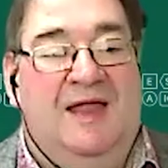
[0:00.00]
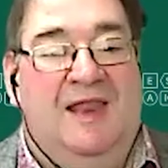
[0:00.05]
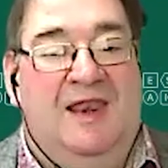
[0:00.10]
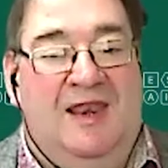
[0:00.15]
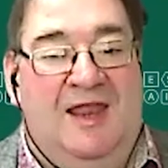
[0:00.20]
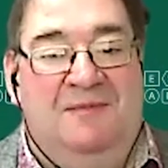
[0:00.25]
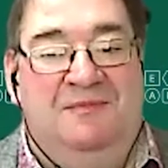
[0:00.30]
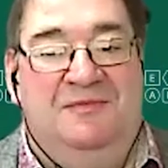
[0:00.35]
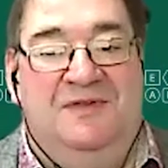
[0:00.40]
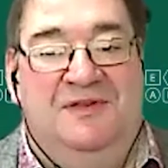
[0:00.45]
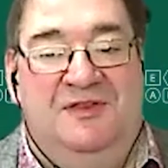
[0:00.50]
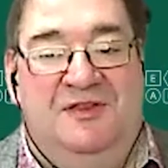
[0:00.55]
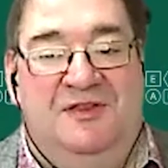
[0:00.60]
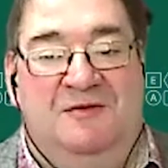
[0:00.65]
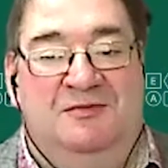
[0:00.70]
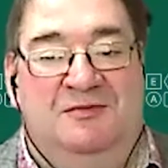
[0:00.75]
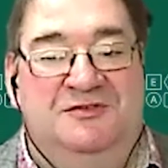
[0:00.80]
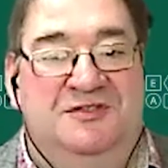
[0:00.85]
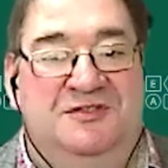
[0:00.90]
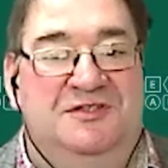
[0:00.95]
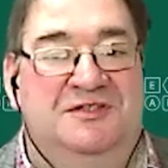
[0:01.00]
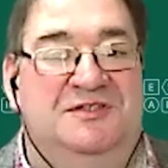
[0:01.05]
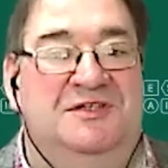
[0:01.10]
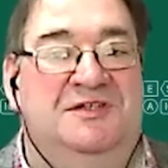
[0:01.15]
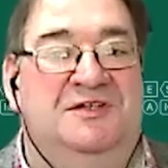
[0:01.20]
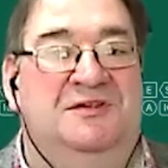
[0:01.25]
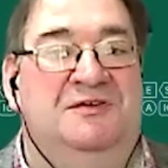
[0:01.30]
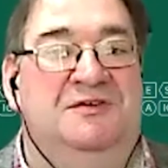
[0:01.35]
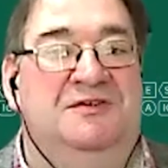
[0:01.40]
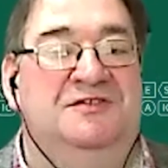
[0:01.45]
leapt at the opportunity
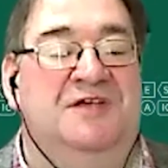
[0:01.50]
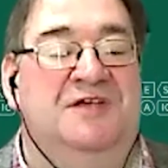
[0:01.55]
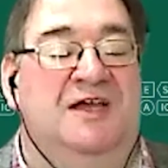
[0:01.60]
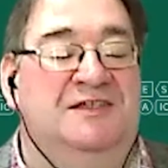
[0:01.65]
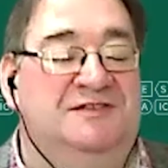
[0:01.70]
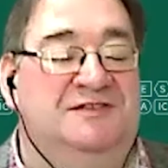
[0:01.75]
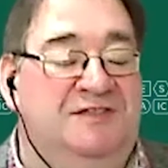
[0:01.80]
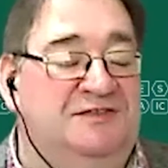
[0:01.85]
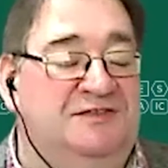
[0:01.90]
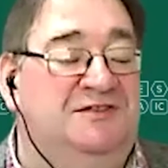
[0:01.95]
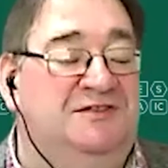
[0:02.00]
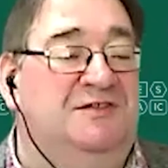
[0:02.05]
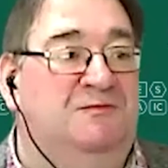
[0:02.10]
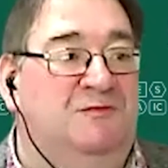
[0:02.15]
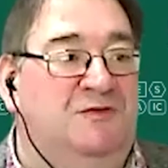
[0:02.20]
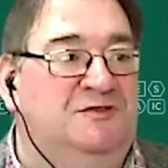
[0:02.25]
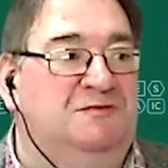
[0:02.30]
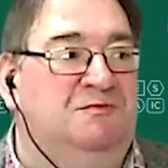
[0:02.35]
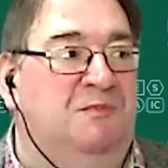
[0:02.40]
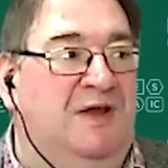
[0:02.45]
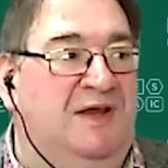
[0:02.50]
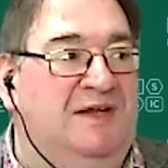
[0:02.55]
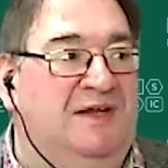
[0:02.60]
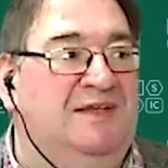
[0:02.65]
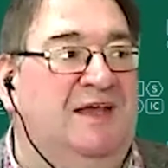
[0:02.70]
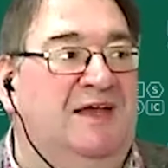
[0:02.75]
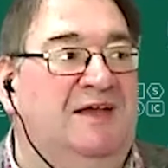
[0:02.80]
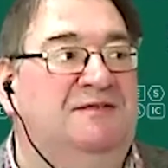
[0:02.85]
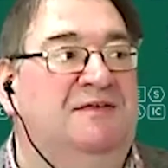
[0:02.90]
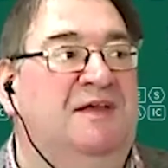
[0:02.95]
to use a system which might
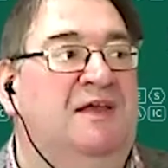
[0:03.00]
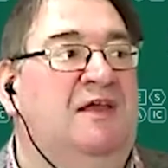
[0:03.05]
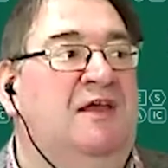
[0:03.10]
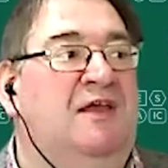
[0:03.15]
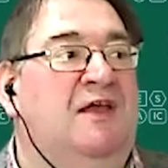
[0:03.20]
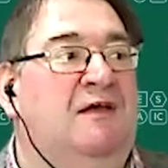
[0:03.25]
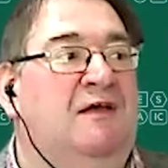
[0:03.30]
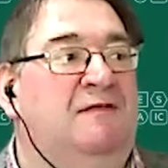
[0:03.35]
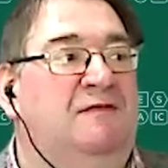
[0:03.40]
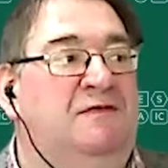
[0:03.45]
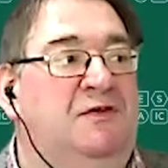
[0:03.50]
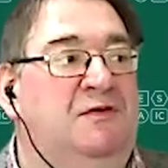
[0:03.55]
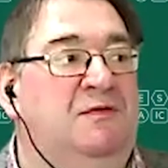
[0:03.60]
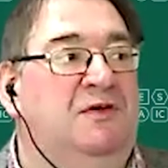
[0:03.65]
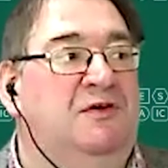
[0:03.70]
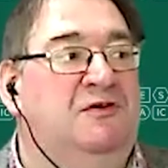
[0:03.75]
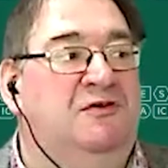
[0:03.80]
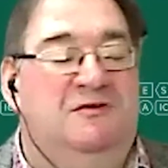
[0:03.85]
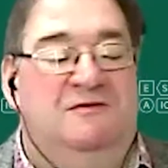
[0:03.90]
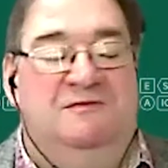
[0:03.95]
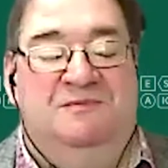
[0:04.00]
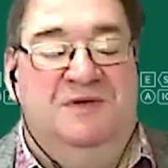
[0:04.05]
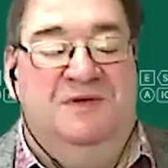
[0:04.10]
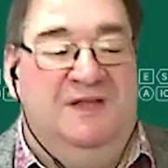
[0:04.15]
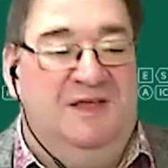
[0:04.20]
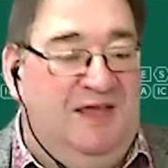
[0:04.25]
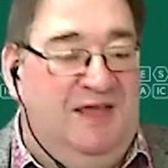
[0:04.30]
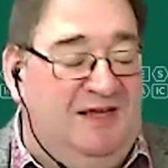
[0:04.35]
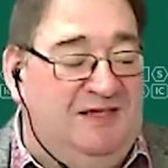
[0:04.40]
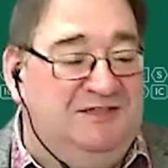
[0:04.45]
have fewer
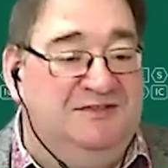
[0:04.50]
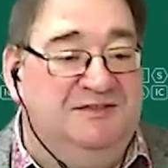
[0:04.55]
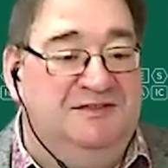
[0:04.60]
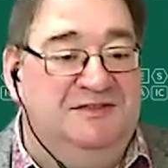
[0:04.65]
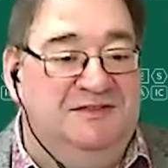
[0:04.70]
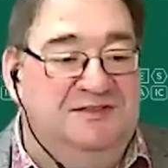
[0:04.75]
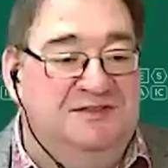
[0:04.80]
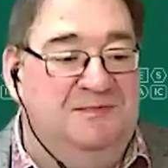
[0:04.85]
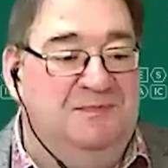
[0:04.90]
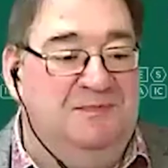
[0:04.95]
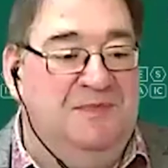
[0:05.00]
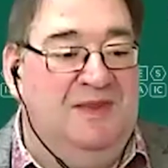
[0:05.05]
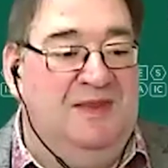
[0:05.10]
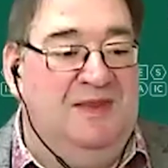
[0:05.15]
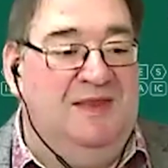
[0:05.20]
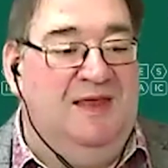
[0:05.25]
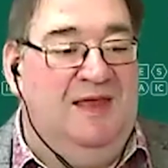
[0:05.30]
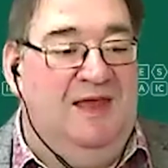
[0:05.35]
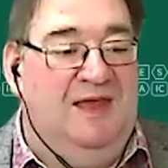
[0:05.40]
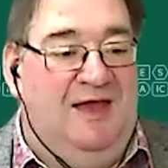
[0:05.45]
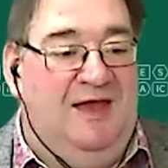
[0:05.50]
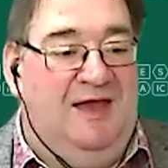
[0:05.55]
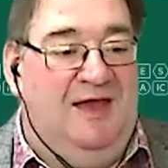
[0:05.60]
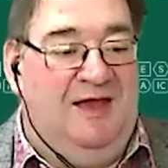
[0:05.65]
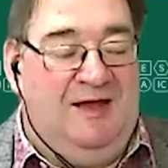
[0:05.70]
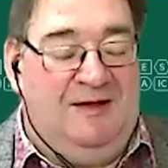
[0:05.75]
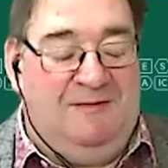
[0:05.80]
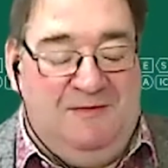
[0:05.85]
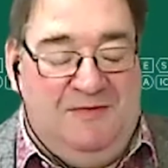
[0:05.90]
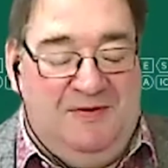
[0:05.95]
complications
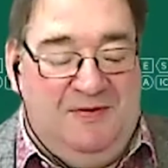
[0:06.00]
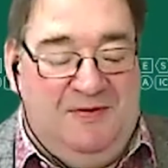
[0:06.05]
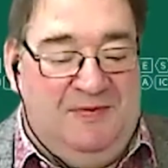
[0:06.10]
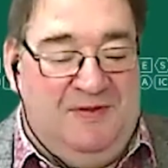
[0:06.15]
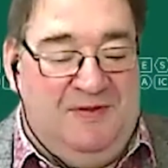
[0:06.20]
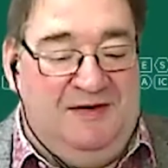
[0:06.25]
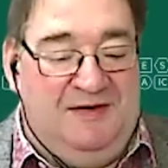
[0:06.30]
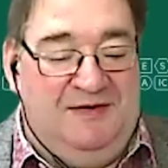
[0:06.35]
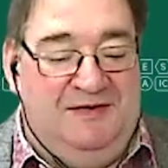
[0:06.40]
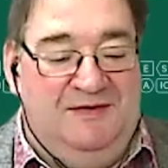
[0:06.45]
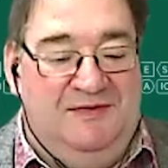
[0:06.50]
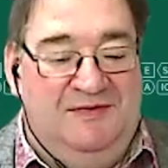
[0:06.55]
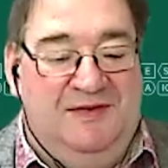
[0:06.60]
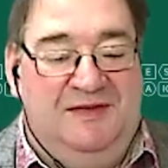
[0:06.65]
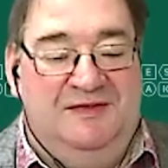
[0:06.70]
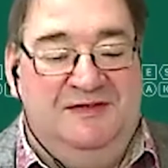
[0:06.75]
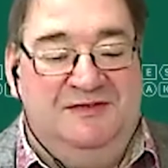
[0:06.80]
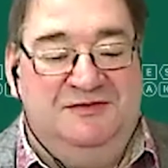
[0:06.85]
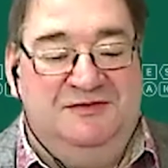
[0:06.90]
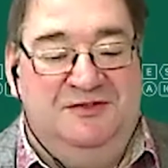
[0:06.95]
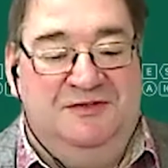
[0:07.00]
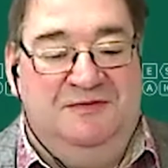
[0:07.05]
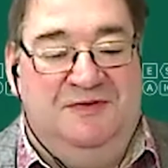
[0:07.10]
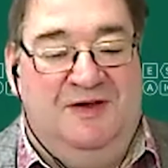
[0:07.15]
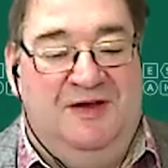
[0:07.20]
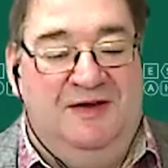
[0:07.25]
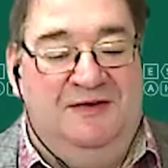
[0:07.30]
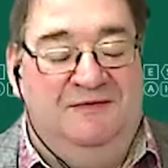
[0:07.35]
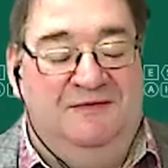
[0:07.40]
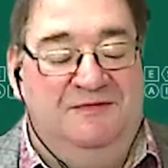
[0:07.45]
than the sort of
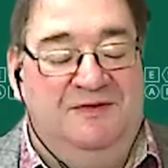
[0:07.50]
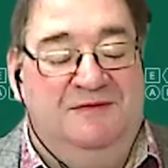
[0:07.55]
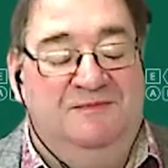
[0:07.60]
high